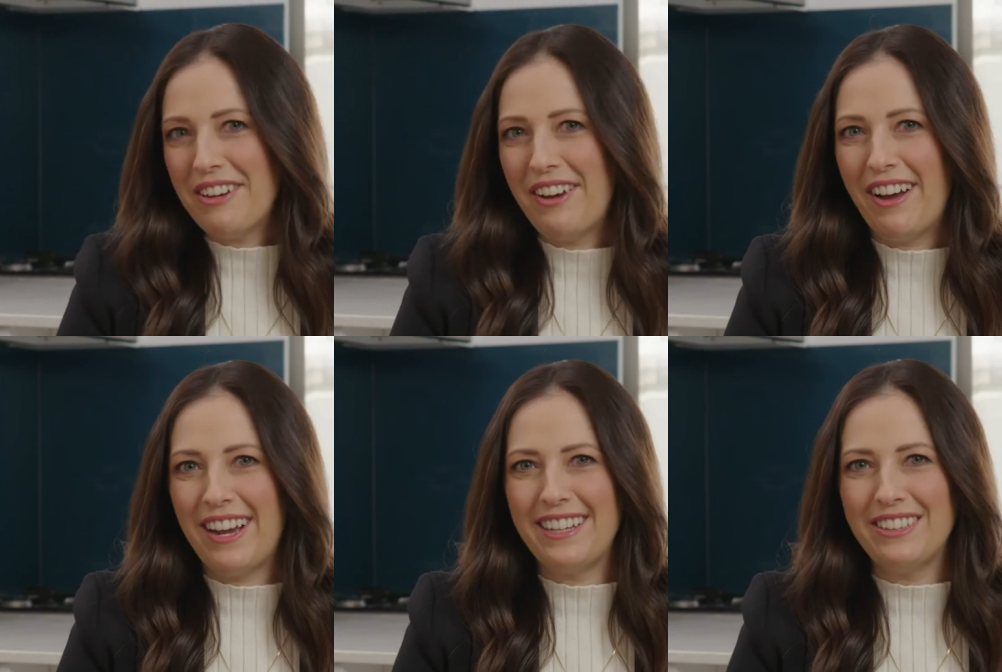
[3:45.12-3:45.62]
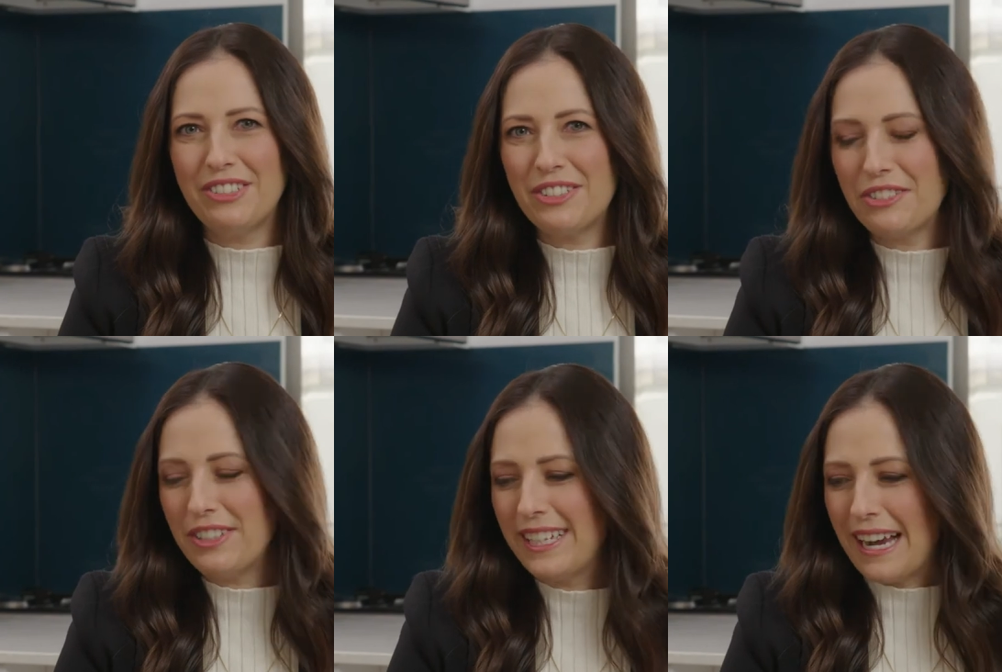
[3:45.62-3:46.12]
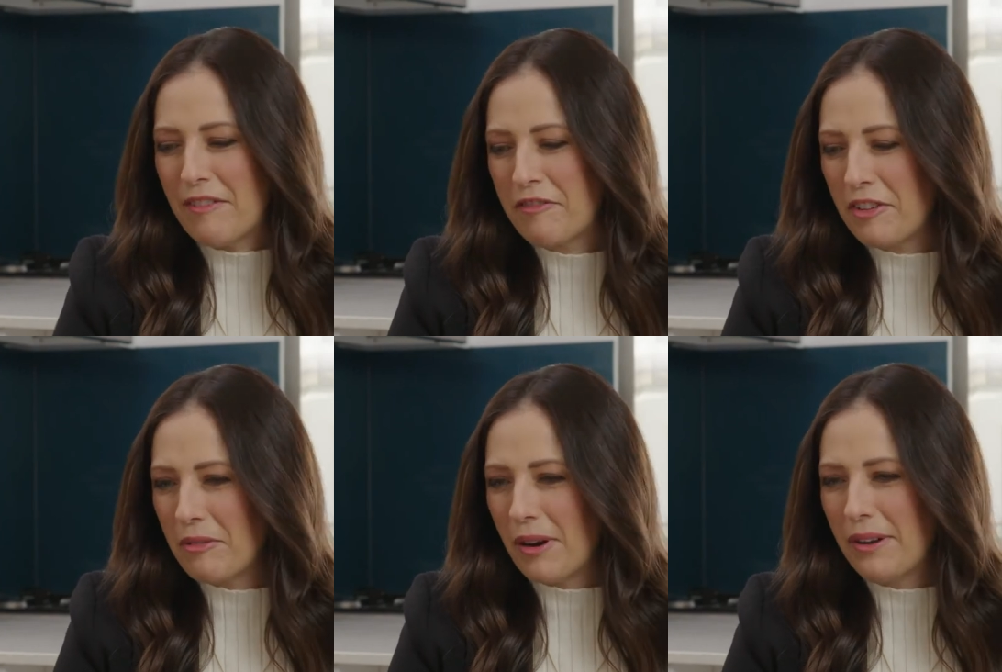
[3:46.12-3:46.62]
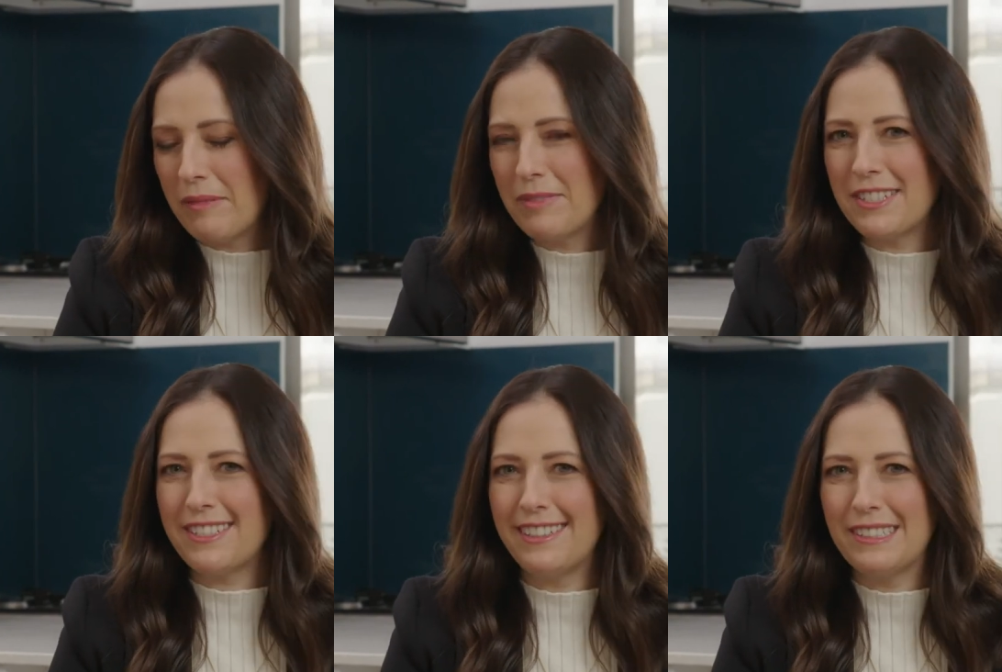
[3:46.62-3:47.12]
Oh, it looks really comfy, world. I'm
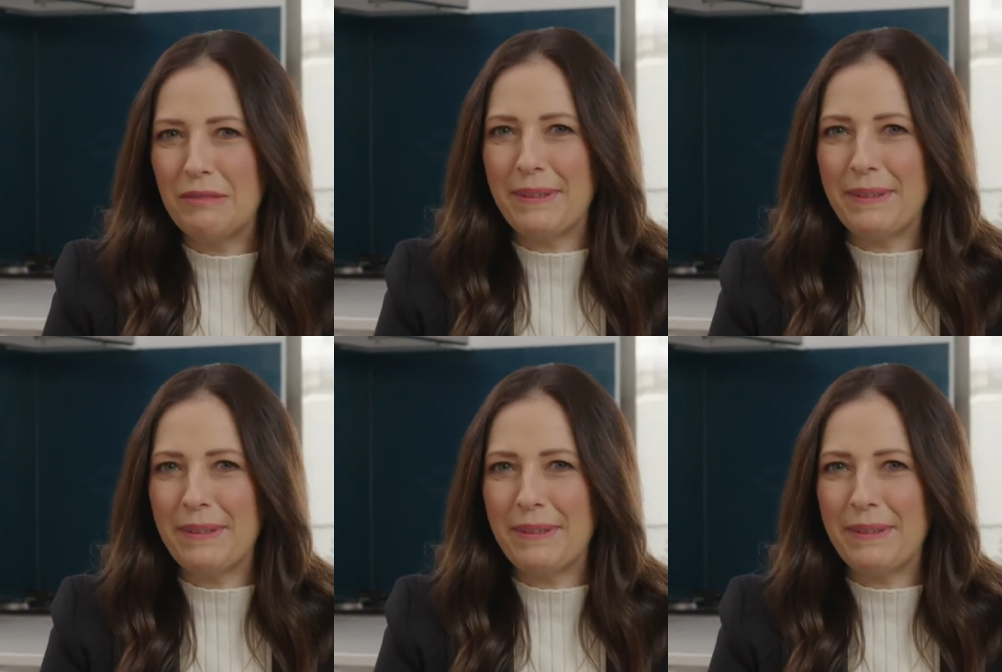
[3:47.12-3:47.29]
just a little